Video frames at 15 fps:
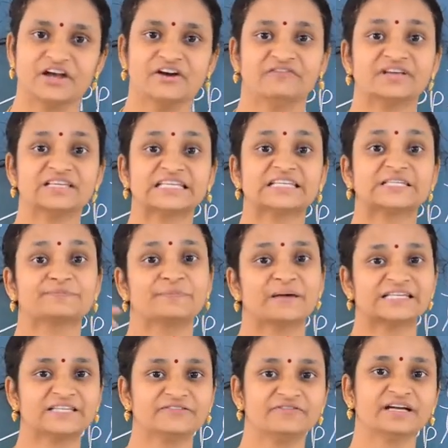which is
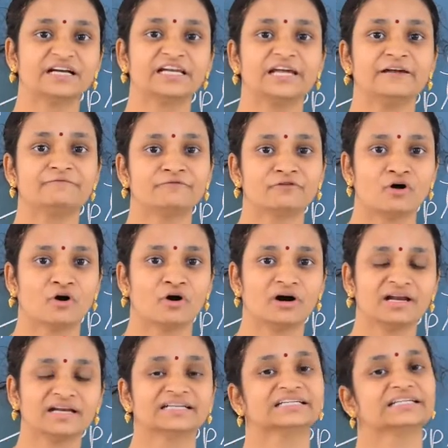specifically for
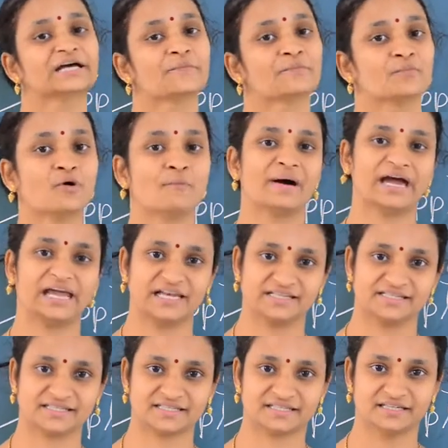
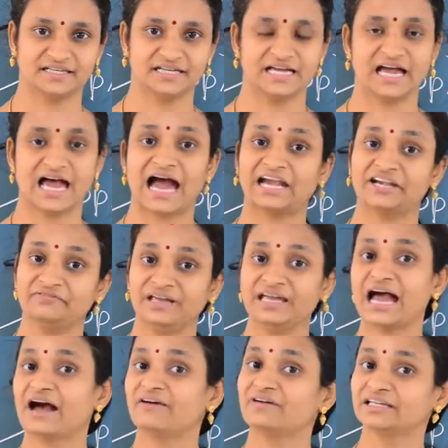mobiles. And we
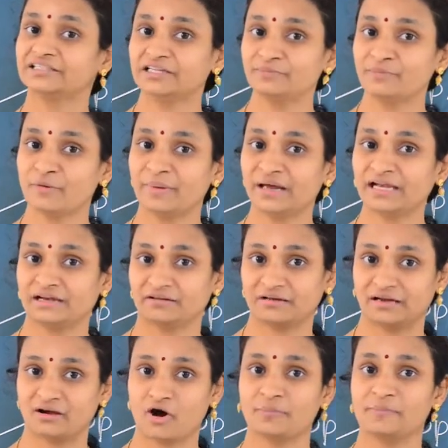have other mobile
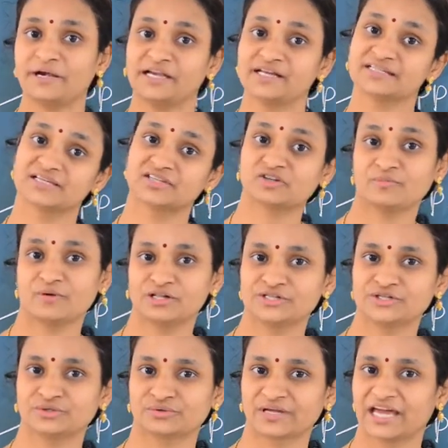operating system
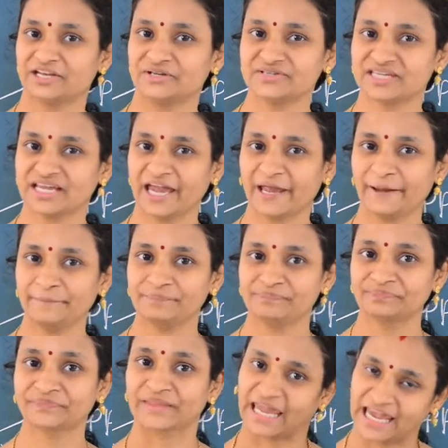also. Can you say?
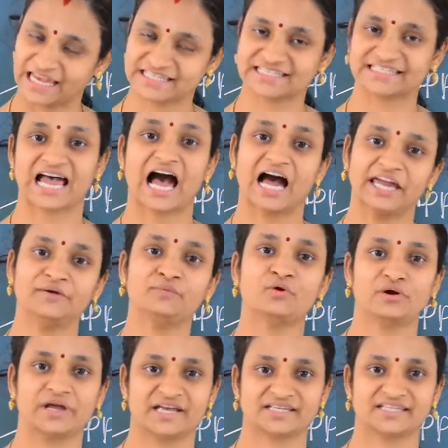Yes,
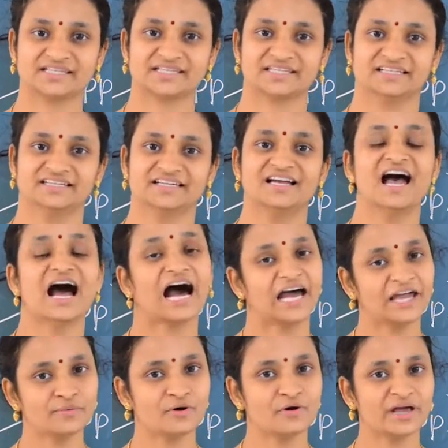iOS.
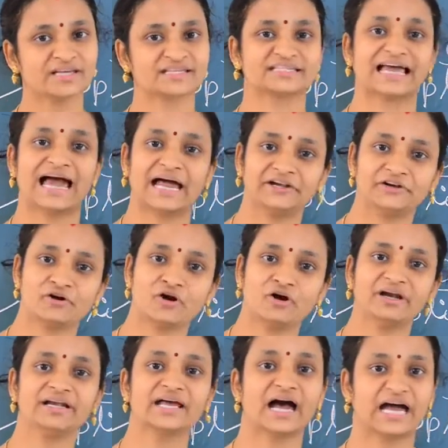iOS,
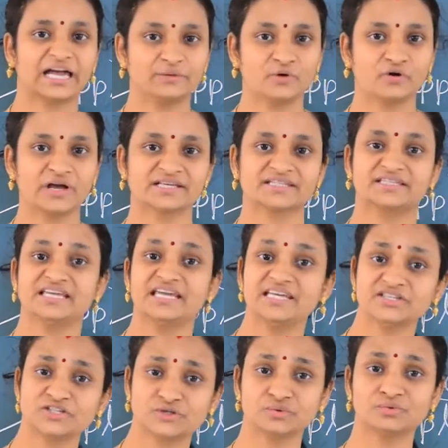Android, iOS,
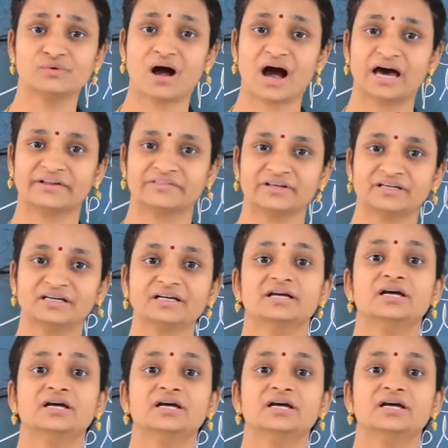these two are the